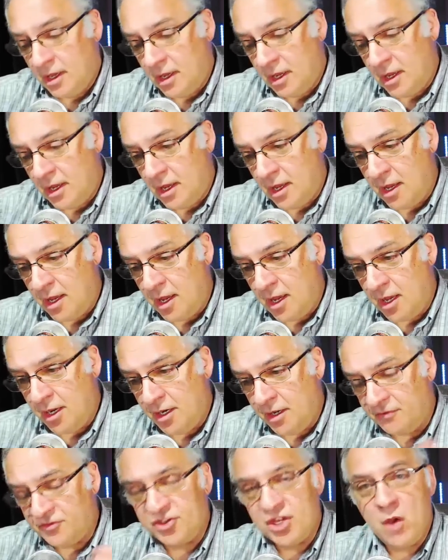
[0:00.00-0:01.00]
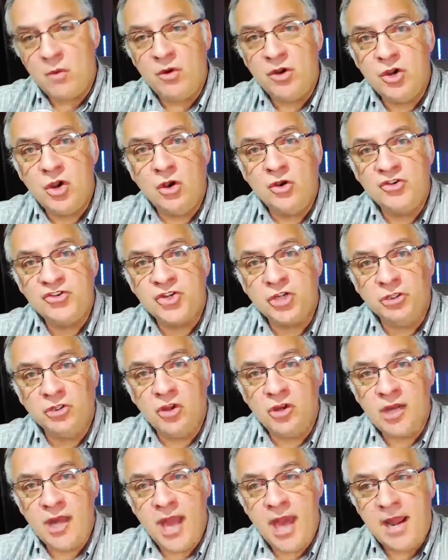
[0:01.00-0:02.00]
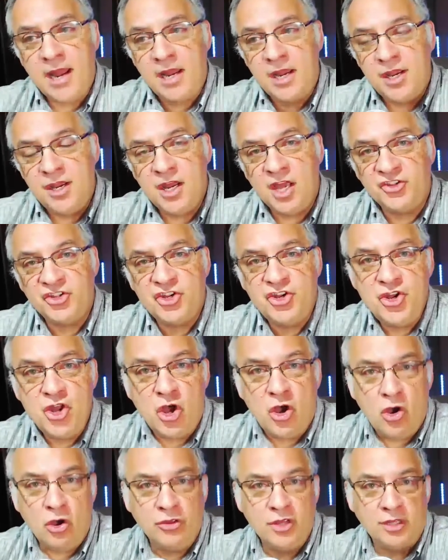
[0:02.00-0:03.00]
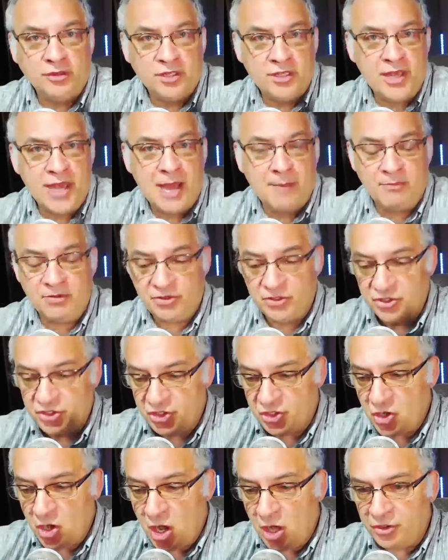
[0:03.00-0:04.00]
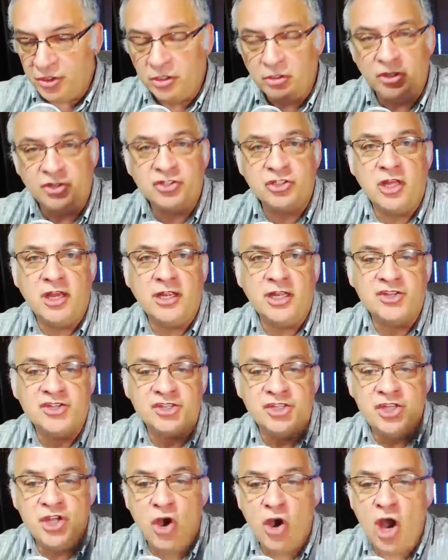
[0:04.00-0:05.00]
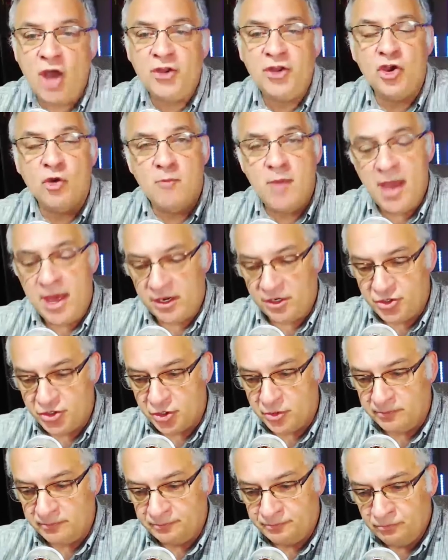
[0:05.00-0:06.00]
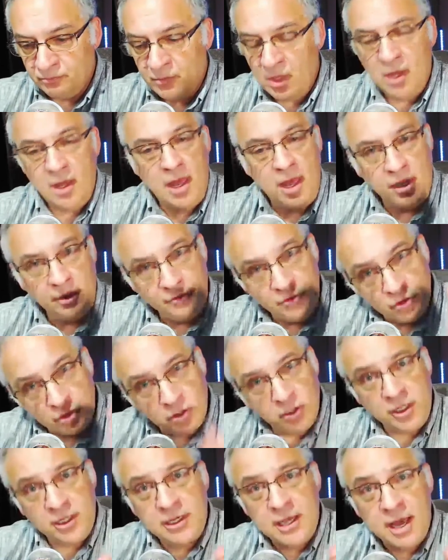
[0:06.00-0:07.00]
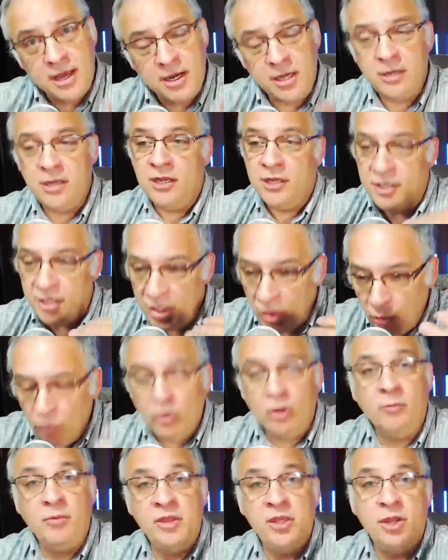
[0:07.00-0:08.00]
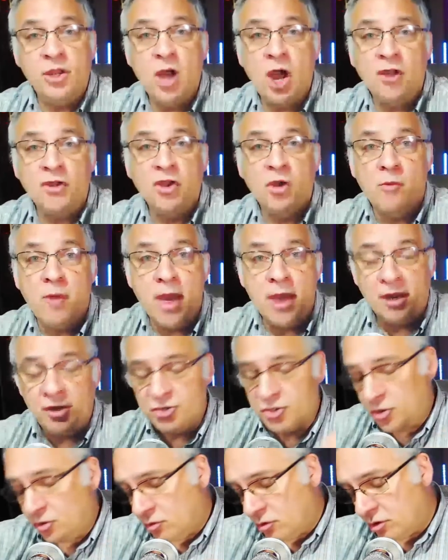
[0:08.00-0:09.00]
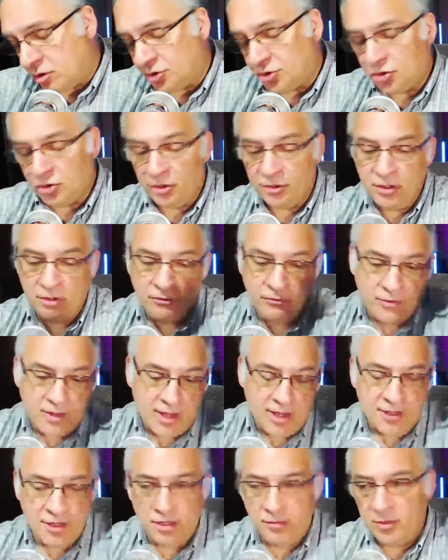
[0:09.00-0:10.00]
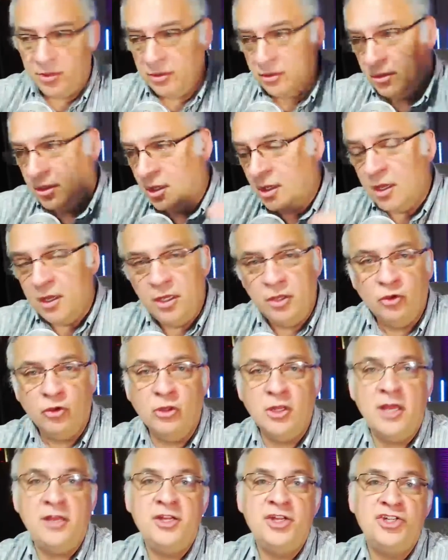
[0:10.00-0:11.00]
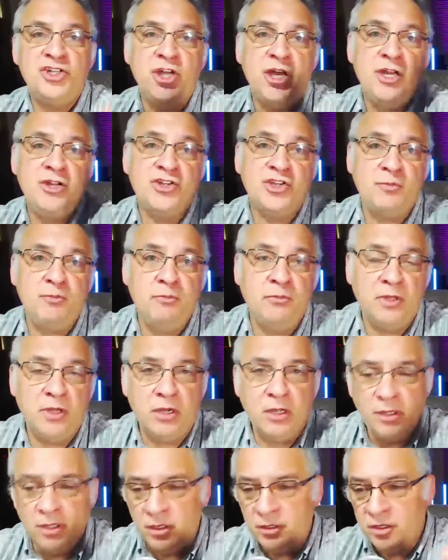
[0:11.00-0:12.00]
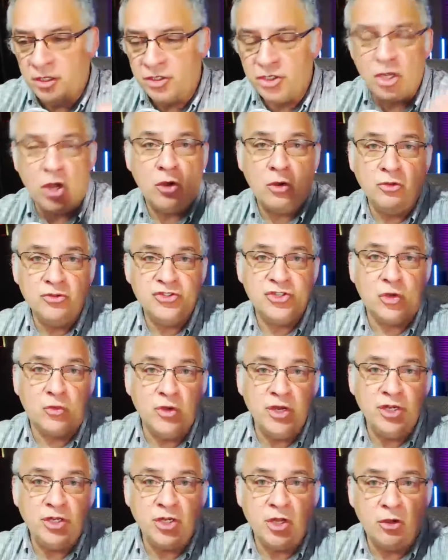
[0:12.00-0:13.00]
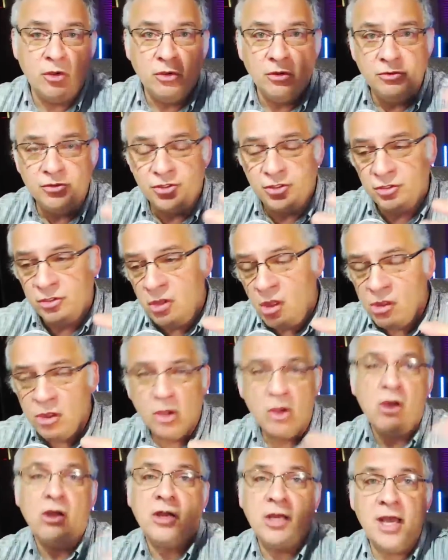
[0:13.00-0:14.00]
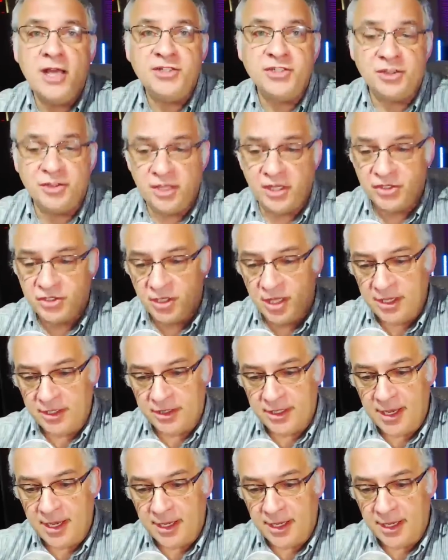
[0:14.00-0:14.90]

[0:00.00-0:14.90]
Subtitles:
And if someone goes to look at it and doesn't know that the app is installed, it looks like it's the Audio Manager. And if you click on it, it will be an audio manager. It will control your volume, and it will let you change the tones, the ringtones, and all kinds of things like